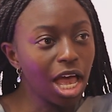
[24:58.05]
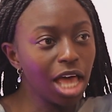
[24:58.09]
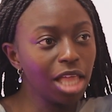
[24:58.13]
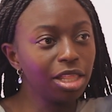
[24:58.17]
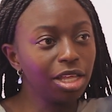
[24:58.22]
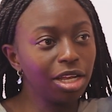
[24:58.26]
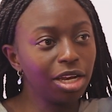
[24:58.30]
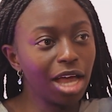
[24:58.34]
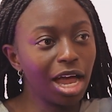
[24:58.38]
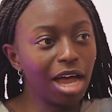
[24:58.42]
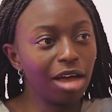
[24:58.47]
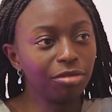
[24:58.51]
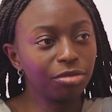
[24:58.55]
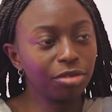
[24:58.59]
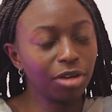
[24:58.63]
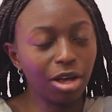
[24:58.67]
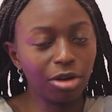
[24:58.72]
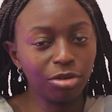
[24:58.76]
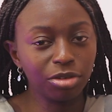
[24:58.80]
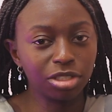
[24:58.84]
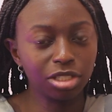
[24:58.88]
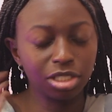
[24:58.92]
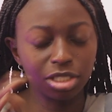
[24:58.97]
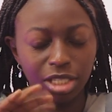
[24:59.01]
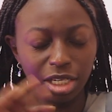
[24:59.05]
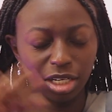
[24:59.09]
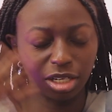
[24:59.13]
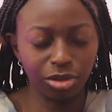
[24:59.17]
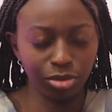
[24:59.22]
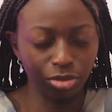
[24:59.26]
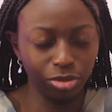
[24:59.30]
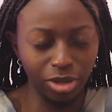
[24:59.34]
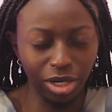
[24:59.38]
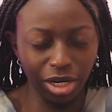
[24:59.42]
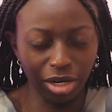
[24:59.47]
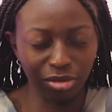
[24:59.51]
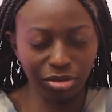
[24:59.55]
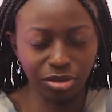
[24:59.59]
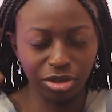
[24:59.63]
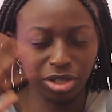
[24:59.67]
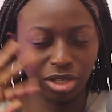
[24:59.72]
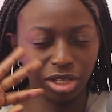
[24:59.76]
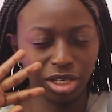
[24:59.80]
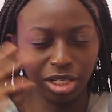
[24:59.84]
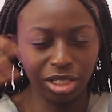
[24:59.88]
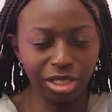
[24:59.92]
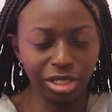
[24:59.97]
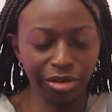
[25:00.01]
And then after, I was just like,
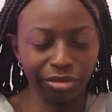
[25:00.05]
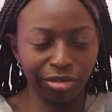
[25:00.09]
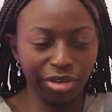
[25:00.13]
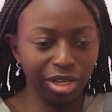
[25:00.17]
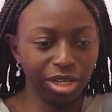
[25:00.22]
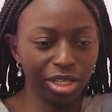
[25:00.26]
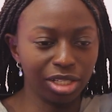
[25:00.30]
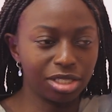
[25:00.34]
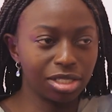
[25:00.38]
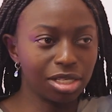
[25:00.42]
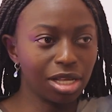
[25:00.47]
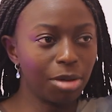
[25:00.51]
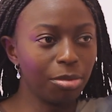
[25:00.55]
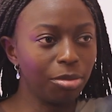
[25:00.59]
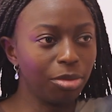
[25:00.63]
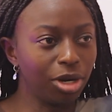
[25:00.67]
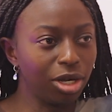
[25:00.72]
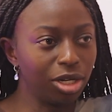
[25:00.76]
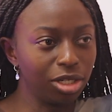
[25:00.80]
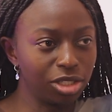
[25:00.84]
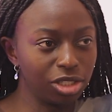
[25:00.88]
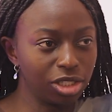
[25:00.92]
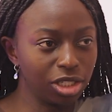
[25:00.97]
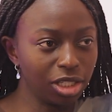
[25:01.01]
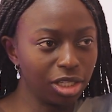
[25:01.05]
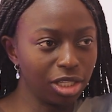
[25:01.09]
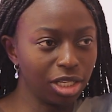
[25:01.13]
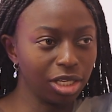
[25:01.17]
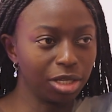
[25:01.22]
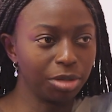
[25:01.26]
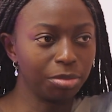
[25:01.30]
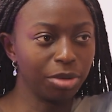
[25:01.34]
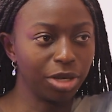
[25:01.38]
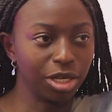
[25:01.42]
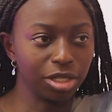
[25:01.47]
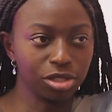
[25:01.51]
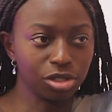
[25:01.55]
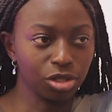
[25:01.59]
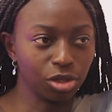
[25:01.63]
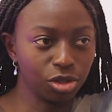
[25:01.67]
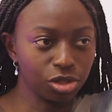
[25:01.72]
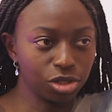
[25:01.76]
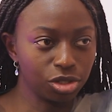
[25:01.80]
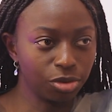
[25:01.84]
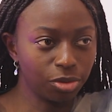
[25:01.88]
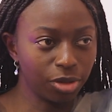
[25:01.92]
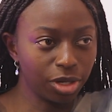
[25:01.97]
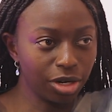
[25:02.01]
whatever, like, leave it. It's not much in, like,
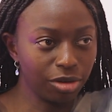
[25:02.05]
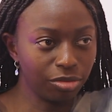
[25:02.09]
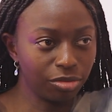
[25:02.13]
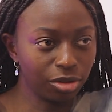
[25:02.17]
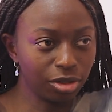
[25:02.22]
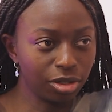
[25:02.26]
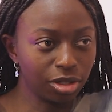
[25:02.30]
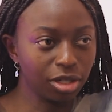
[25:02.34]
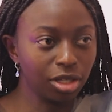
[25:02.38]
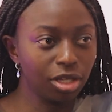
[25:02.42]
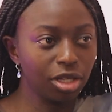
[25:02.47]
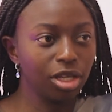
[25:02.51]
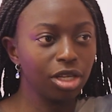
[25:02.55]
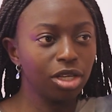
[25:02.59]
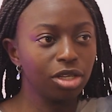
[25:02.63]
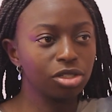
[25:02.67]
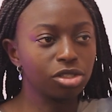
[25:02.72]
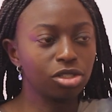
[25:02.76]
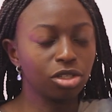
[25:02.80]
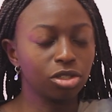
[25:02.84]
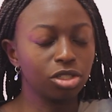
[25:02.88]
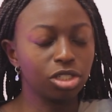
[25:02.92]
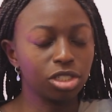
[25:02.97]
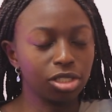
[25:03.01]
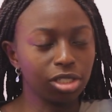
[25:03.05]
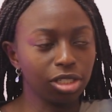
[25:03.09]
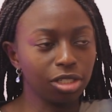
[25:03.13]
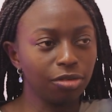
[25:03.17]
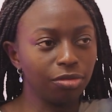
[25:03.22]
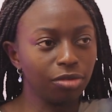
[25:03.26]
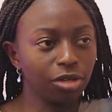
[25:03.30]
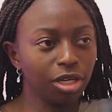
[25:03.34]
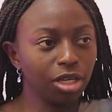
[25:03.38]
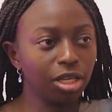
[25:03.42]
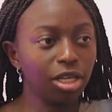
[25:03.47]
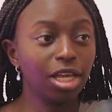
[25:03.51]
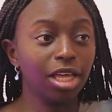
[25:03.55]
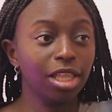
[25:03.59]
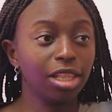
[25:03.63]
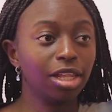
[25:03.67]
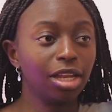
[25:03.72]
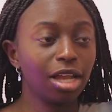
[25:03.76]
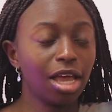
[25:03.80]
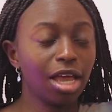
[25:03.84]
pesos or whatever. Mm-hmm. So just leave it. And